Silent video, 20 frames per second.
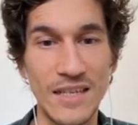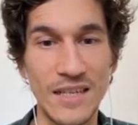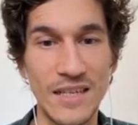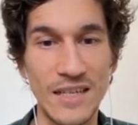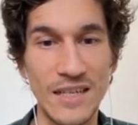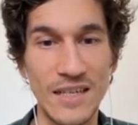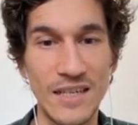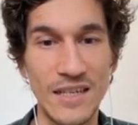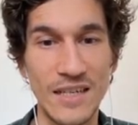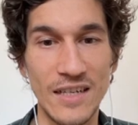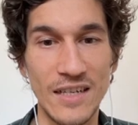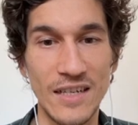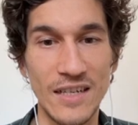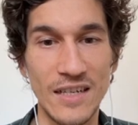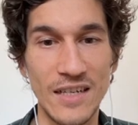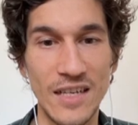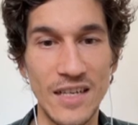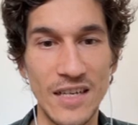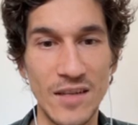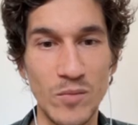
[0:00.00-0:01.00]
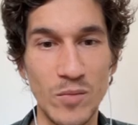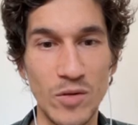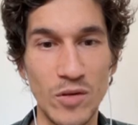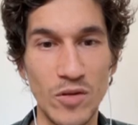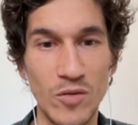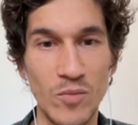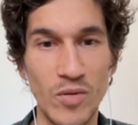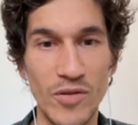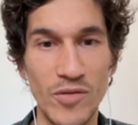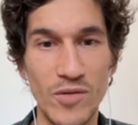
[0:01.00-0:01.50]
Can I
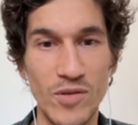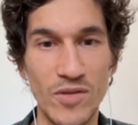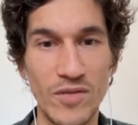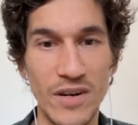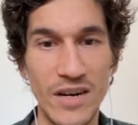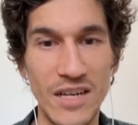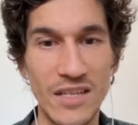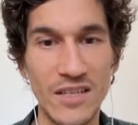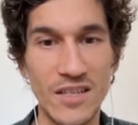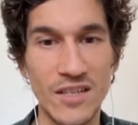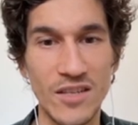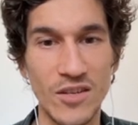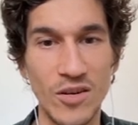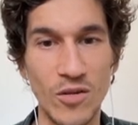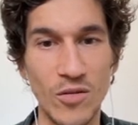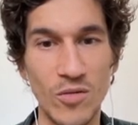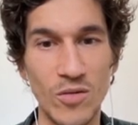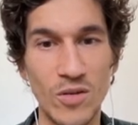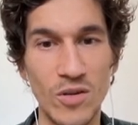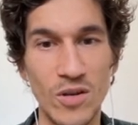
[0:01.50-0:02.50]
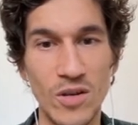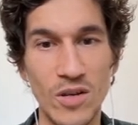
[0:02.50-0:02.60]
block blue and red? No.